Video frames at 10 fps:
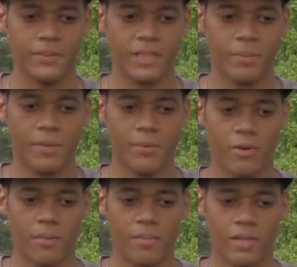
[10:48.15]
these people
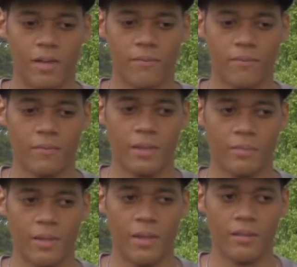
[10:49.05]
could become,
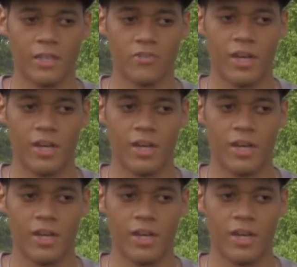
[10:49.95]
they